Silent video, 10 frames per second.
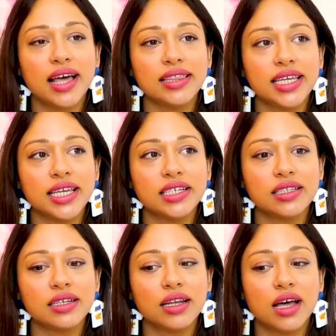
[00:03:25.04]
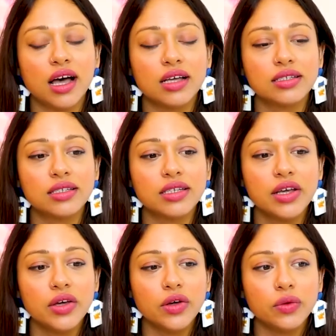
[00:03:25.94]
at the end of the class
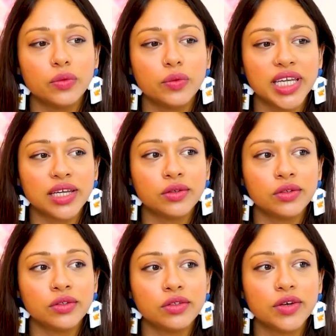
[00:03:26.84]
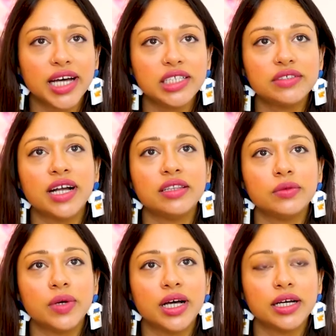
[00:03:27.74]
we'll crowd around
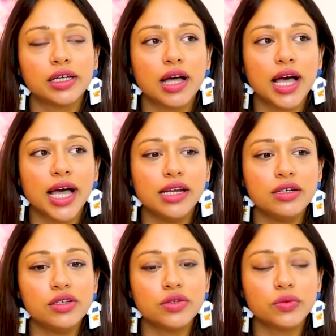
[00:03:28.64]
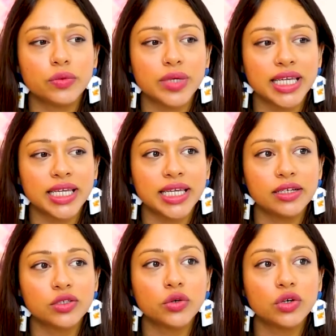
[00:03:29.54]
the work and we
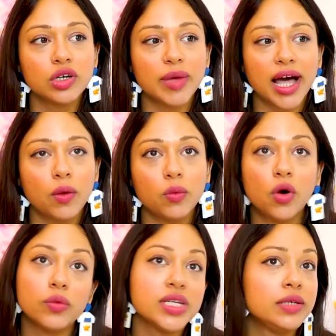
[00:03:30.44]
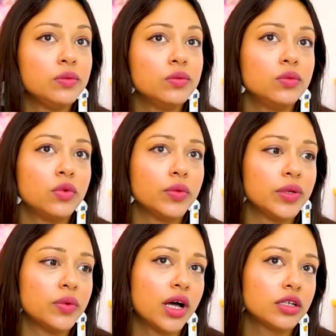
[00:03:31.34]
talk about what we what
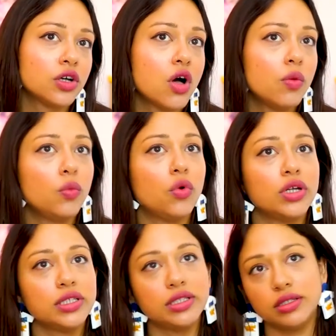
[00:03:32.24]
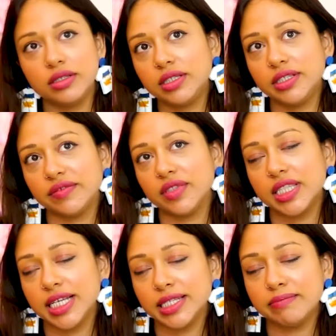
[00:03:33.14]
we worked on, what different
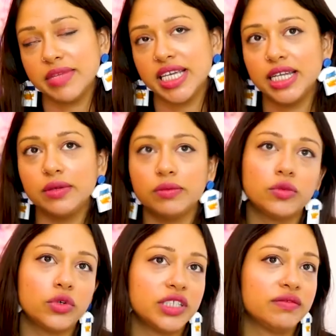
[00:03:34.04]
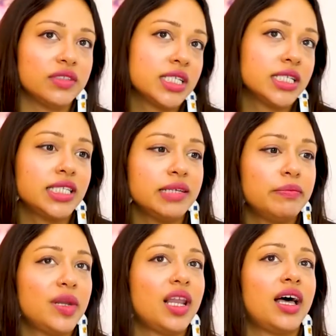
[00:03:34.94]
things mean, what different things
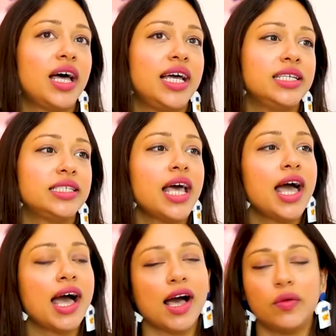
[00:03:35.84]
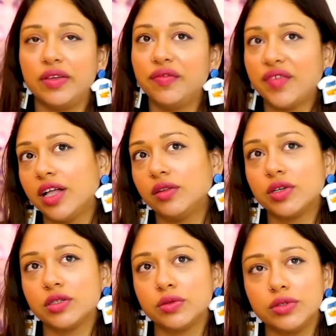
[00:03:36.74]
symbolise, how we felt
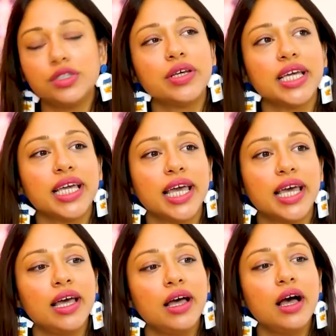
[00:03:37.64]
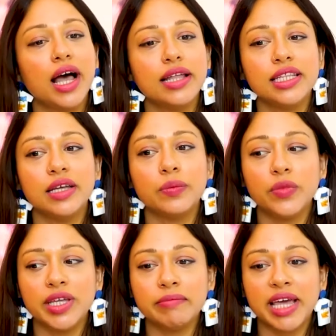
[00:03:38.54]
whilst we were doing it, and
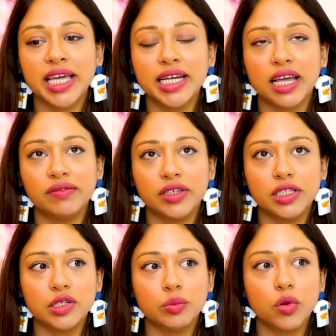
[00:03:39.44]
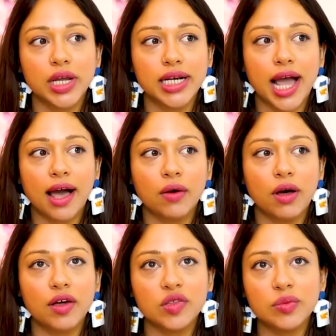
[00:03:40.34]
then we make an effort to point
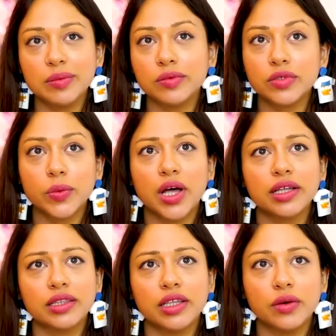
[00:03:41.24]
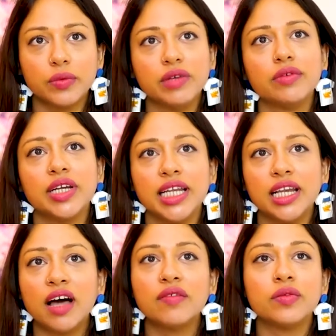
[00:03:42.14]
out other people's work that we really
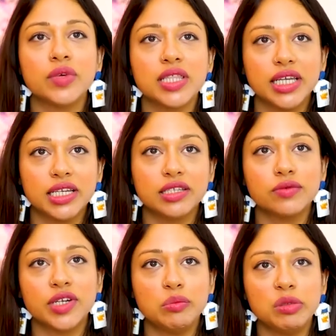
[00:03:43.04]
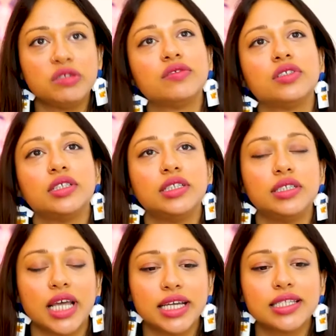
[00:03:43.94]
love and we think is really beautiful
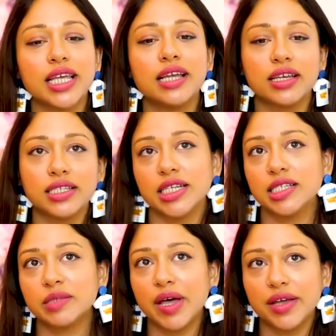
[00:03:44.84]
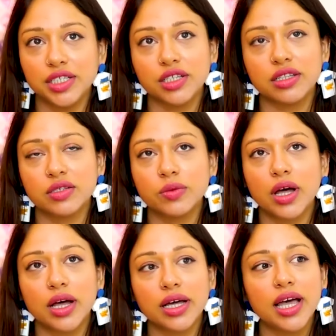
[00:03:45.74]
and like say nice things about each other's
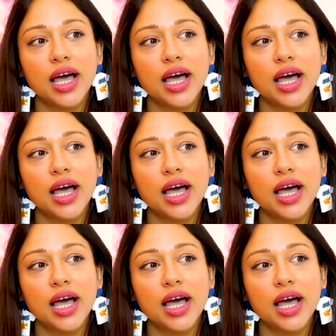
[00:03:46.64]
work.